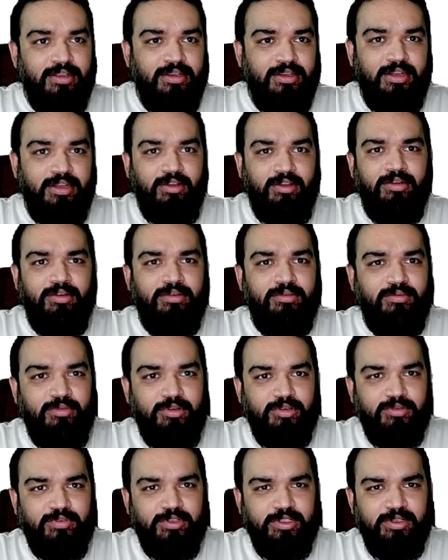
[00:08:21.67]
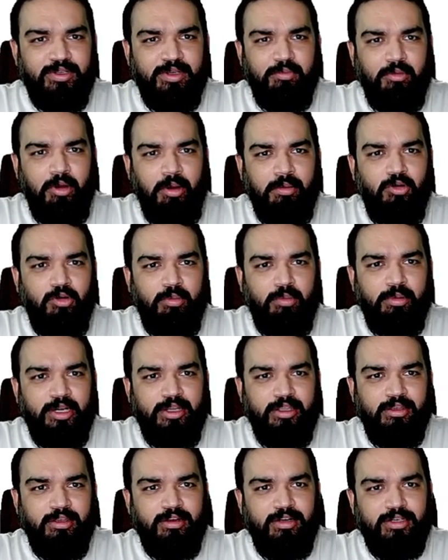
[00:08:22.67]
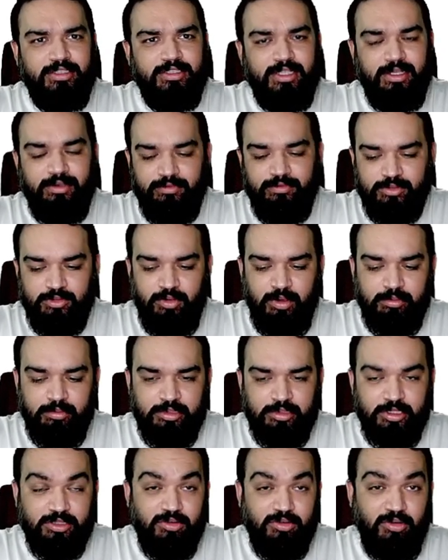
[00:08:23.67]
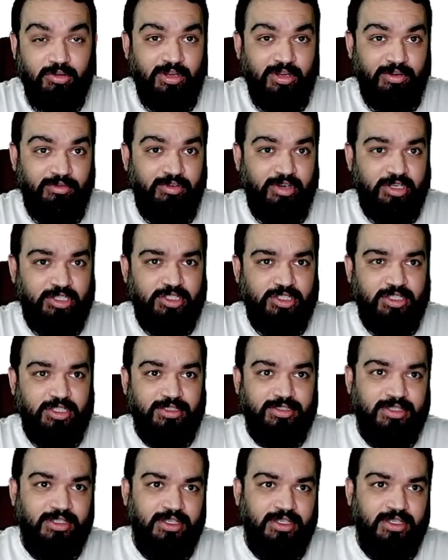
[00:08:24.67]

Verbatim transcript: now we can probably open it here itself so i'm just going to refresh this